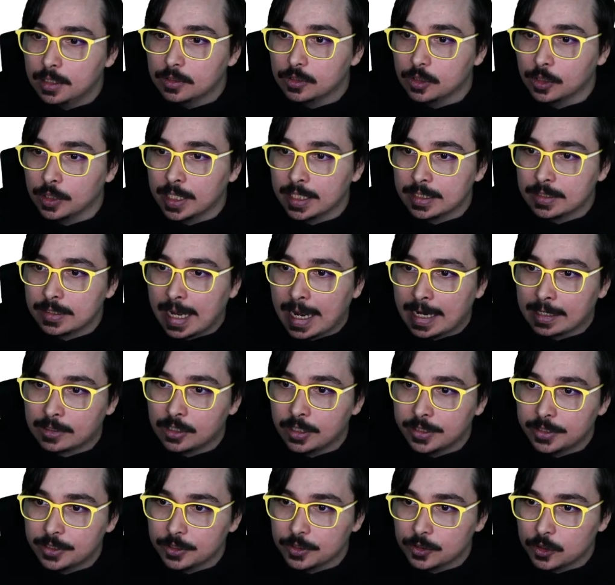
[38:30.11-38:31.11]
So let's
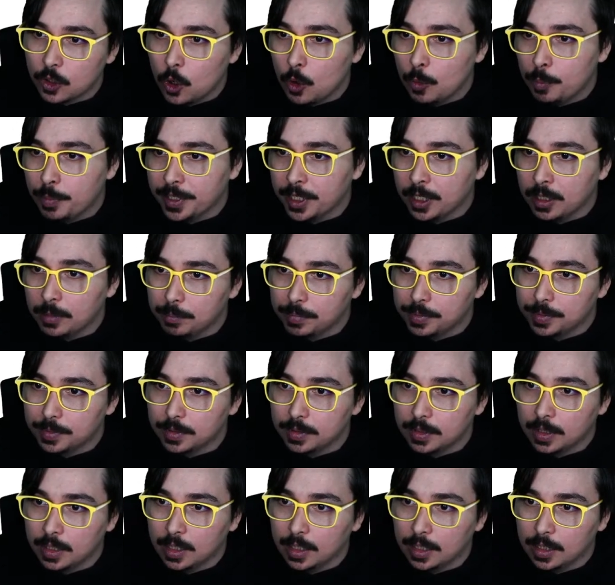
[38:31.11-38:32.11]
actually just open up,
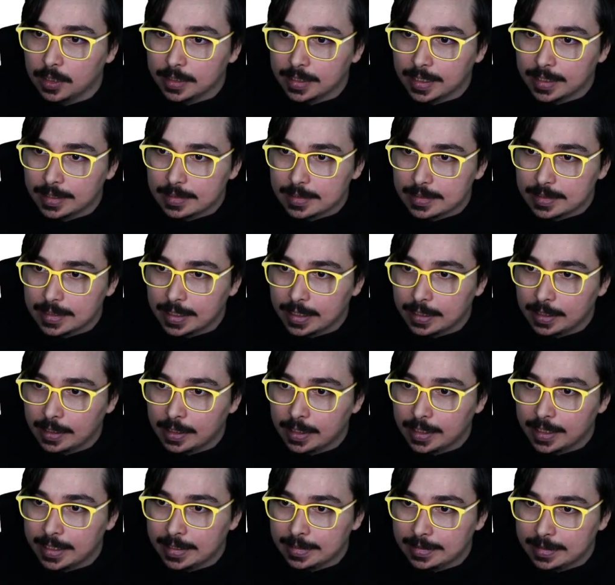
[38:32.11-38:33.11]
let's say
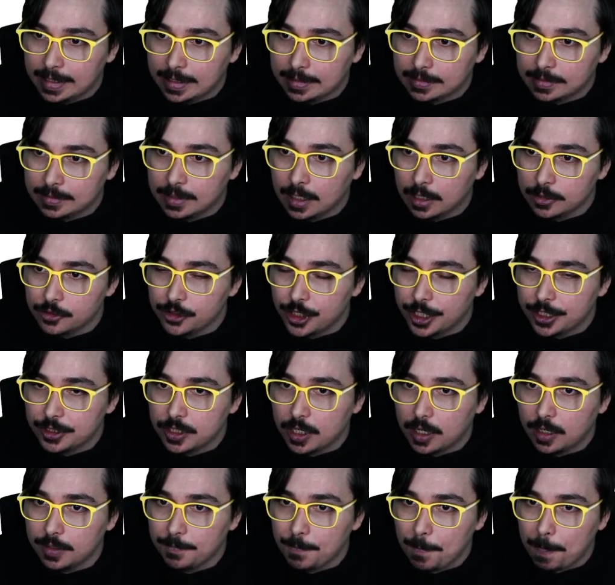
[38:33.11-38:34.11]
the
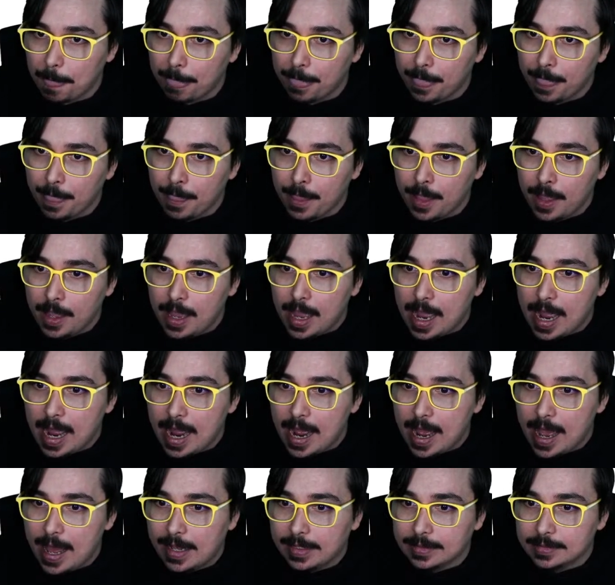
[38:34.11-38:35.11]
index.json,
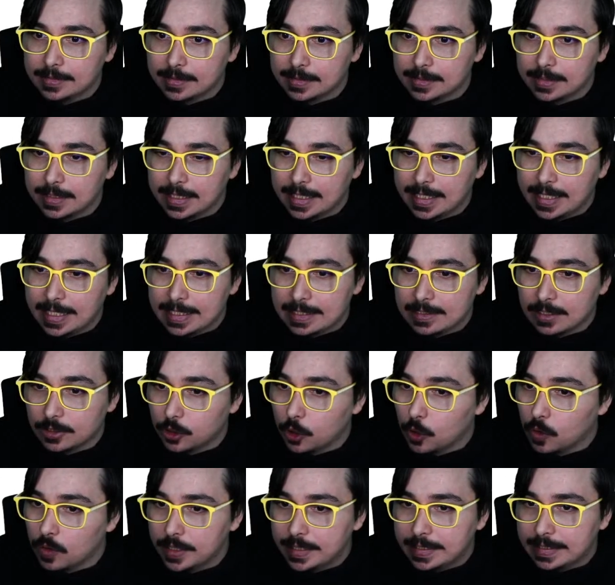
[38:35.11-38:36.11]
and it's a
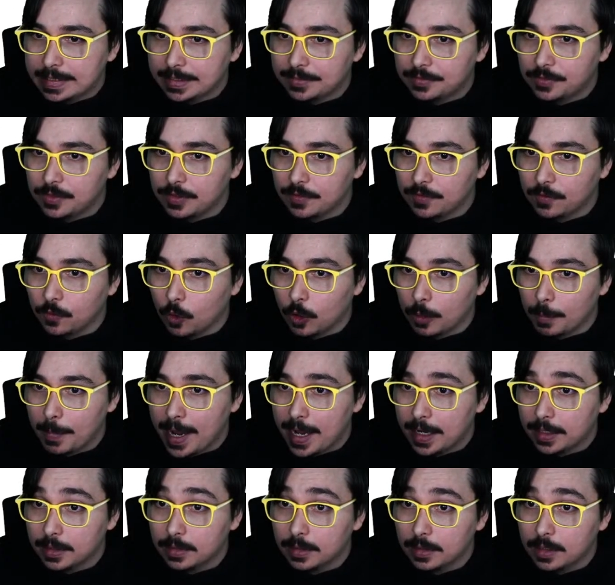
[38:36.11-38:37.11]
totally different
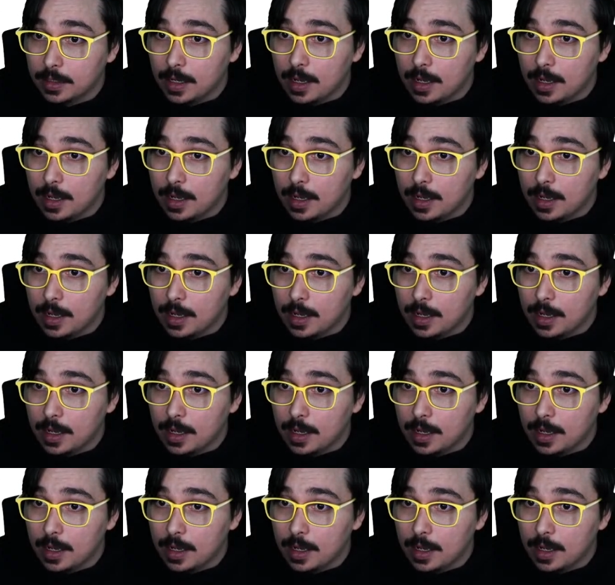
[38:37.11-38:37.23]
format.